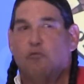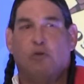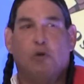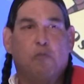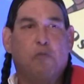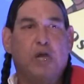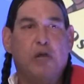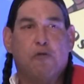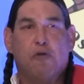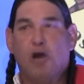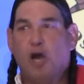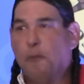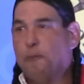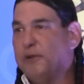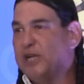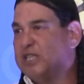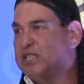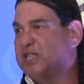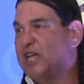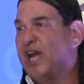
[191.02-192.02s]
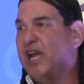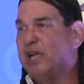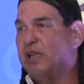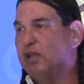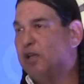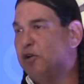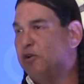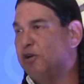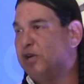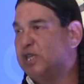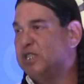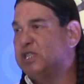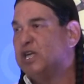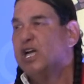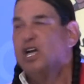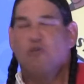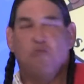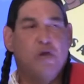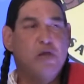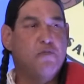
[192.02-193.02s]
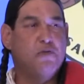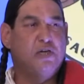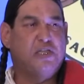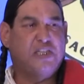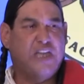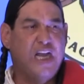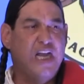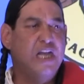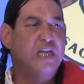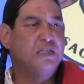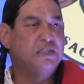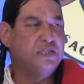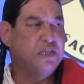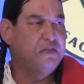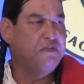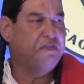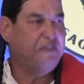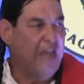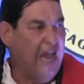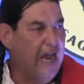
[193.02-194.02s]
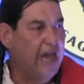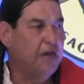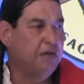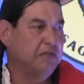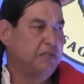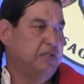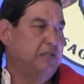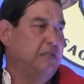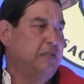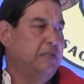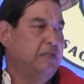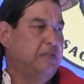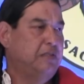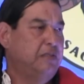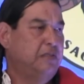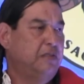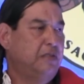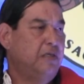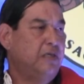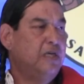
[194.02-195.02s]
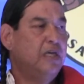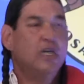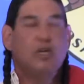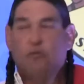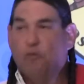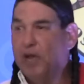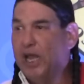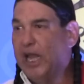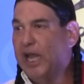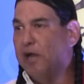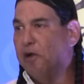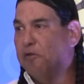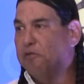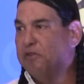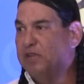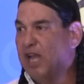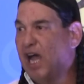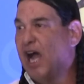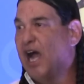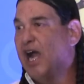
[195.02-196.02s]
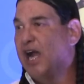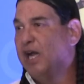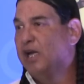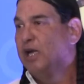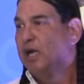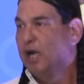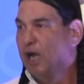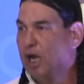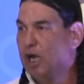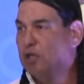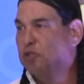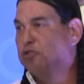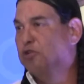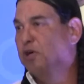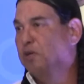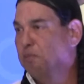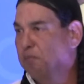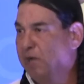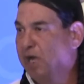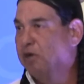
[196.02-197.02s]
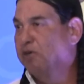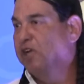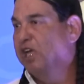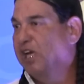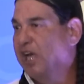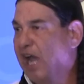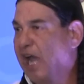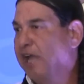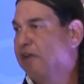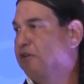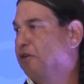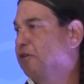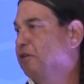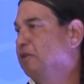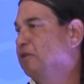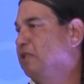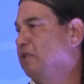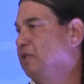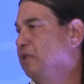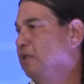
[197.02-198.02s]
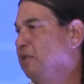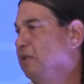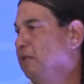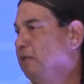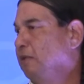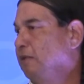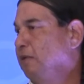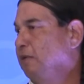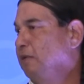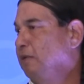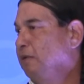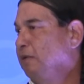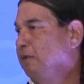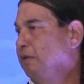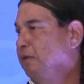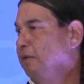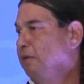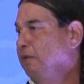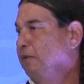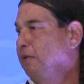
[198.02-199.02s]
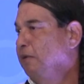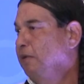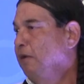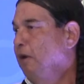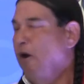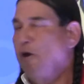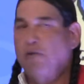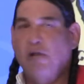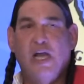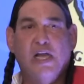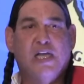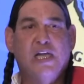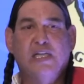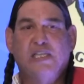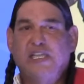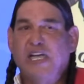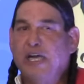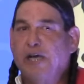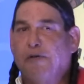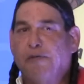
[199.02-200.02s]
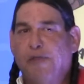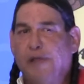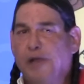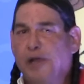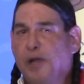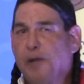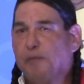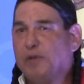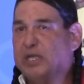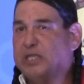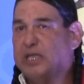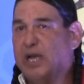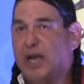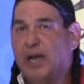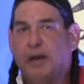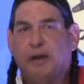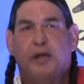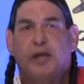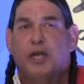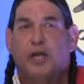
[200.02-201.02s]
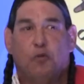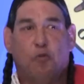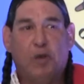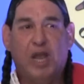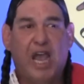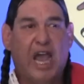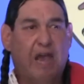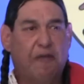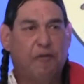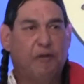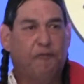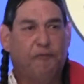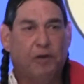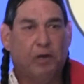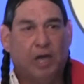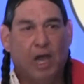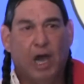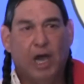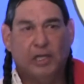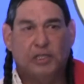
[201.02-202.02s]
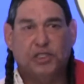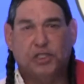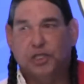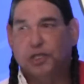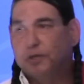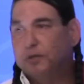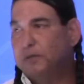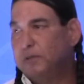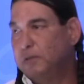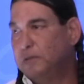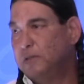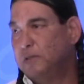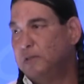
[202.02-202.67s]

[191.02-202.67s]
When we were up in St. Louis, we were tens of thousands. We held 900 million acres. All I can tell them is that we haven't forgot you.